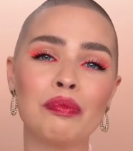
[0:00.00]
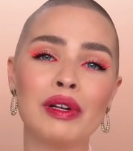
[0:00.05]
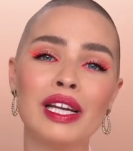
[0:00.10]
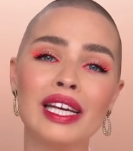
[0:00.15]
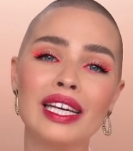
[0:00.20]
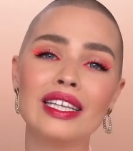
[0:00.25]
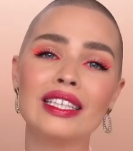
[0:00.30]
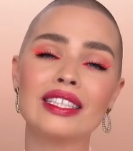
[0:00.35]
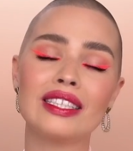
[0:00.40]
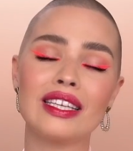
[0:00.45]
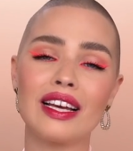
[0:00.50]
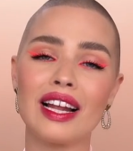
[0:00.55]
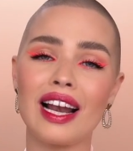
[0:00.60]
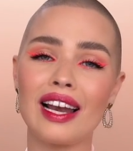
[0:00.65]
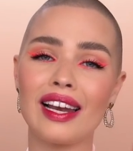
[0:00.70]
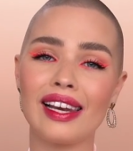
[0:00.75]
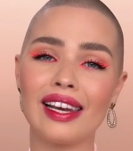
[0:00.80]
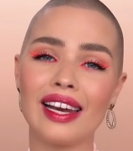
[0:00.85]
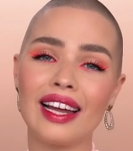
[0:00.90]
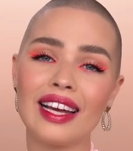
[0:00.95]
please
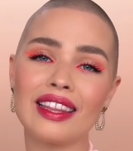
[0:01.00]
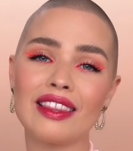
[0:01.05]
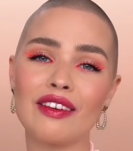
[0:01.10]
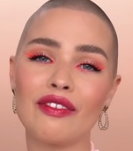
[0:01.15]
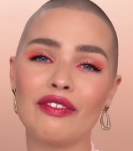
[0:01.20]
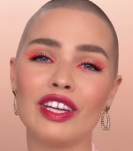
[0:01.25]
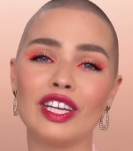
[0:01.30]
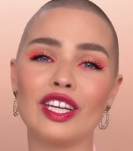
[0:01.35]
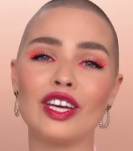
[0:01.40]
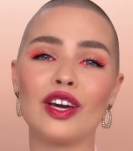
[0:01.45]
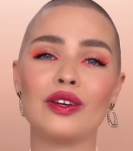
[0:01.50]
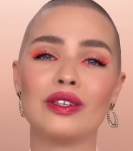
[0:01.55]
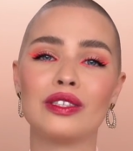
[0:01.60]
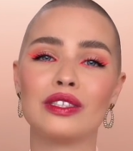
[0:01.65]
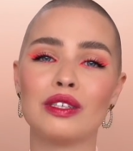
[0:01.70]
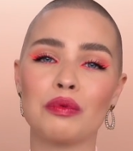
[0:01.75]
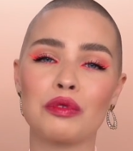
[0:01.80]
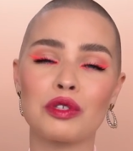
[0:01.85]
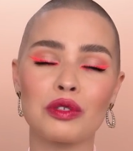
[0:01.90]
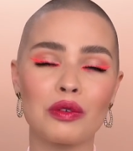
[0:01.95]
like the video,
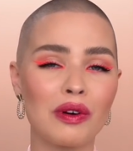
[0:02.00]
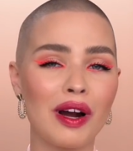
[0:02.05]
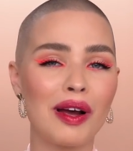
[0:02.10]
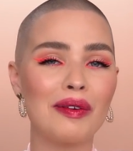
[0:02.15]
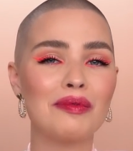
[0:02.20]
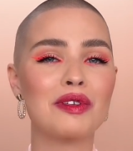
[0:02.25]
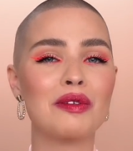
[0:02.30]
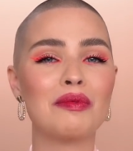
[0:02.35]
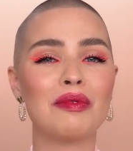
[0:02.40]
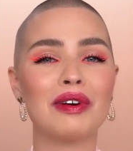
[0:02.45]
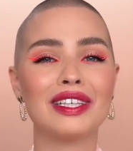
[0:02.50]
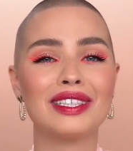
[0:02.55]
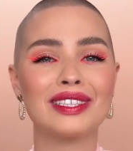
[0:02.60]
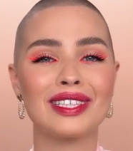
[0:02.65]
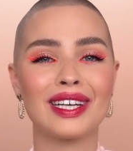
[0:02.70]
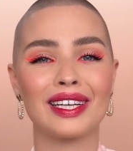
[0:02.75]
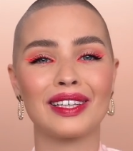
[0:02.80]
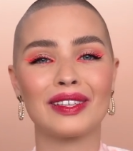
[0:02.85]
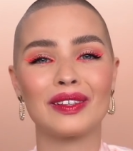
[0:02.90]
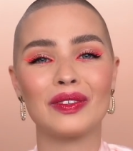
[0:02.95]
subscribe to my
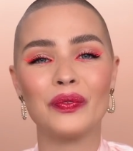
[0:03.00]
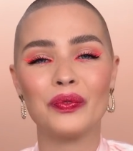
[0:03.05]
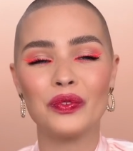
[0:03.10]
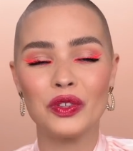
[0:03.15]
channel.